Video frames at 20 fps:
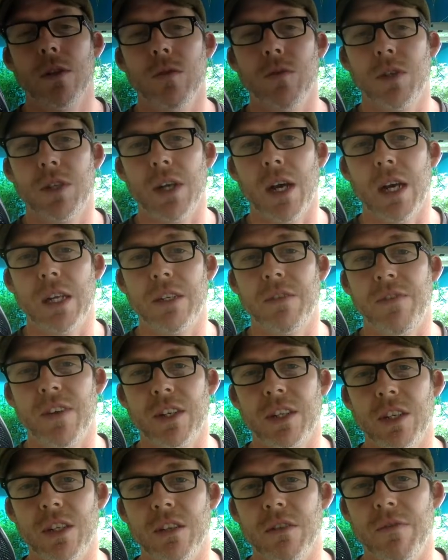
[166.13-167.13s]
science
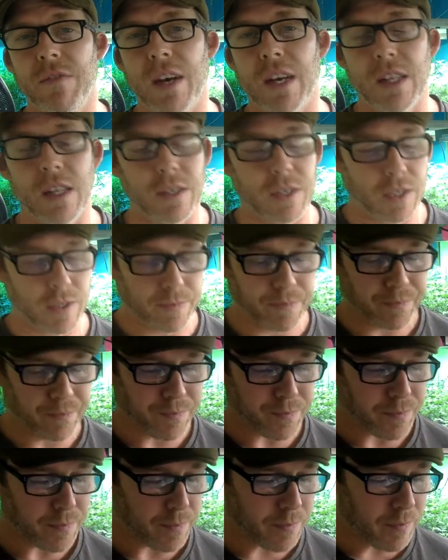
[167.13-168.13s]
fiction novellas.
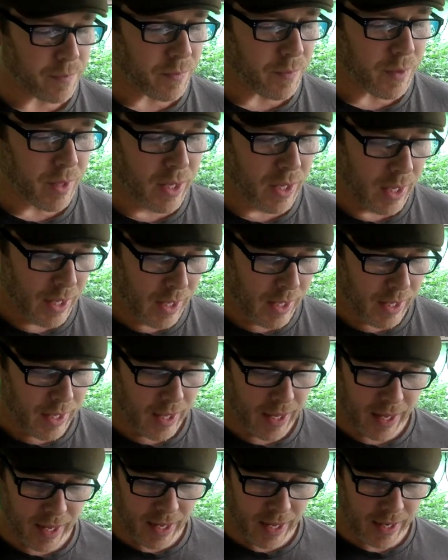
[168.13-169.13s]

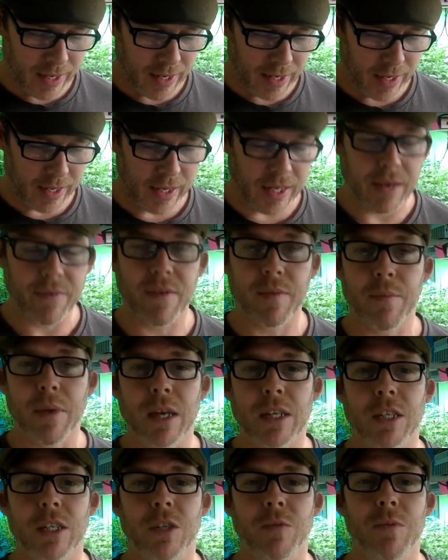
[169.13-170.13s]
And he even
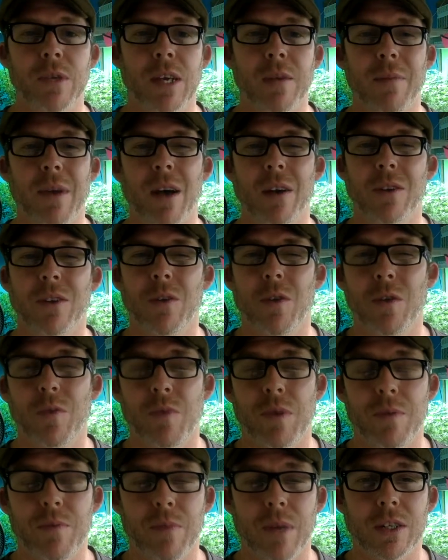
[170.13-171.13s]
messaged me about
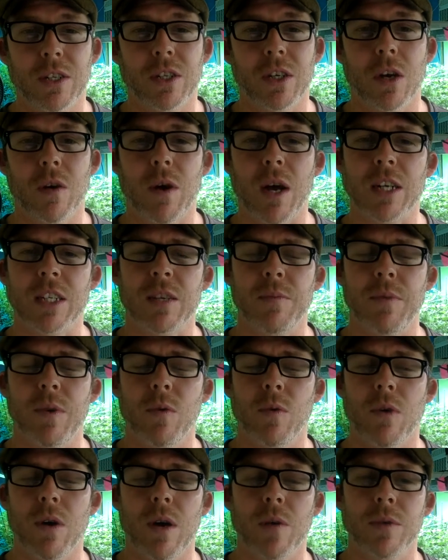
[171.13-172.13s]
2-3 months ago asking me
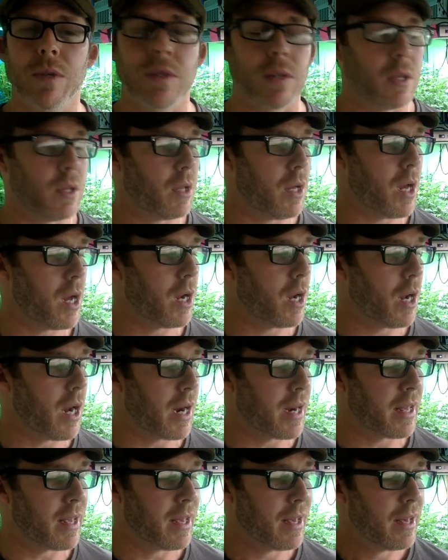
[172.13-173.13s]
where I was along
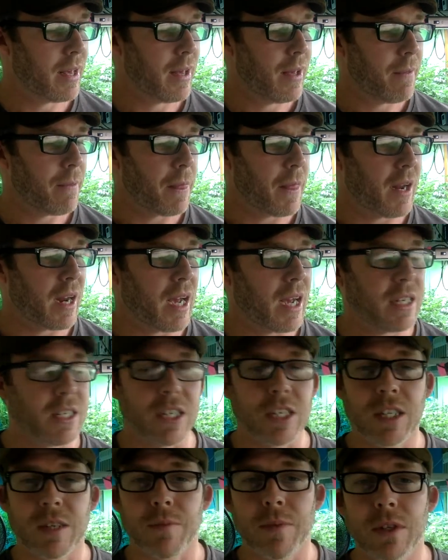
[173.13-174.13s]
on it. And I
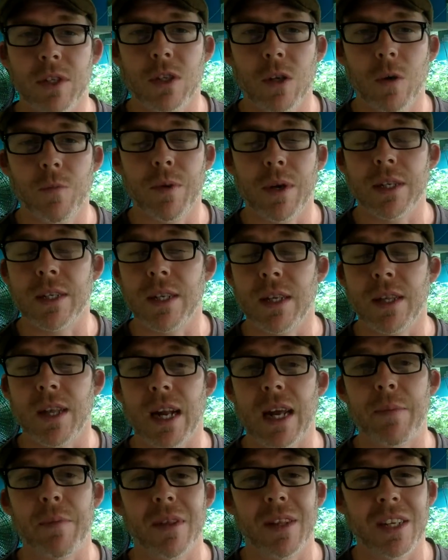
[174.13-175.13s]
just have been so busy that
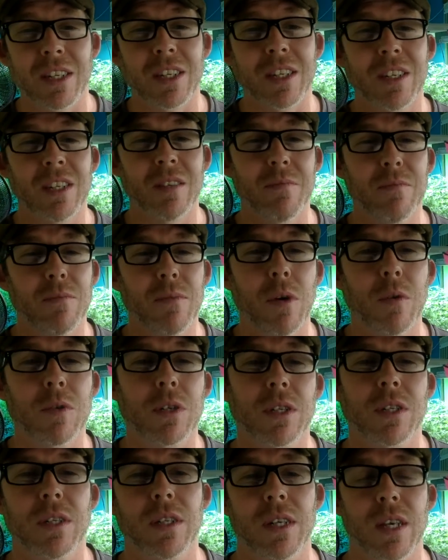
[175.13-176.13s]
I've been listening to
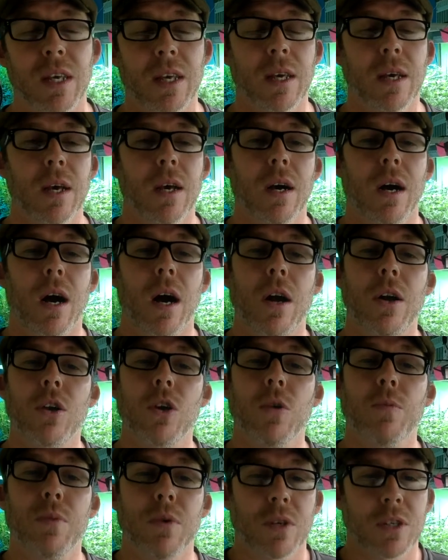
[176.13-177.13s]
mostly
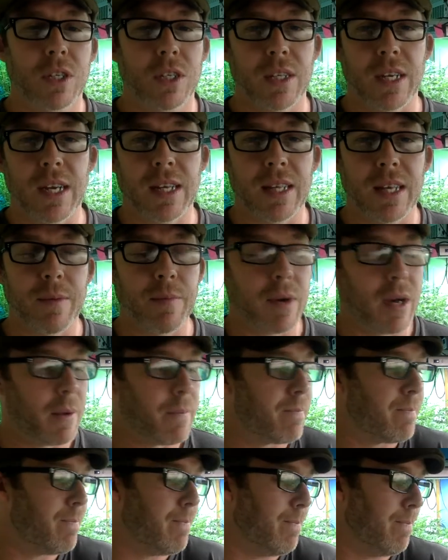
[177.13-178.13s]
audiobooks lately. But
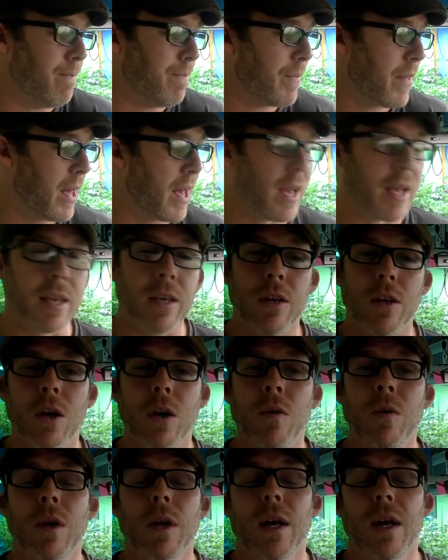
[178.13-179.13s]
hey,
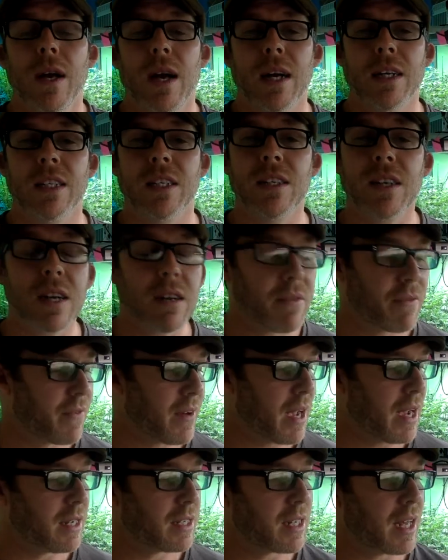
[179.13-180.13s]
I still got to
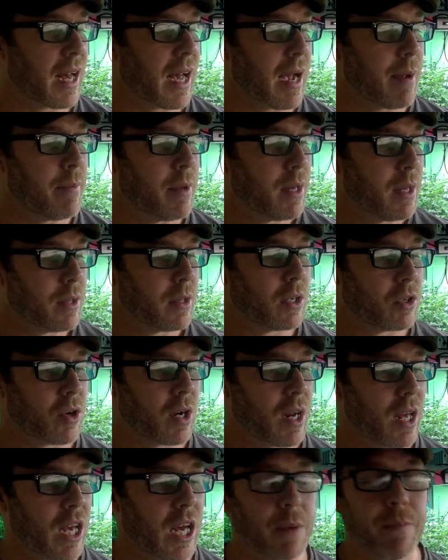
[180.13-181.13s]
find time to try
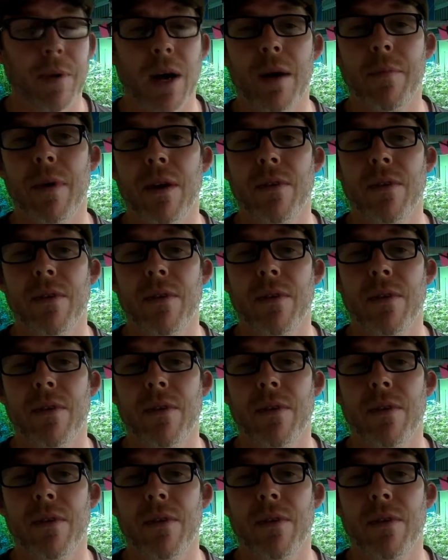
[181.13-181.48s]
to help out my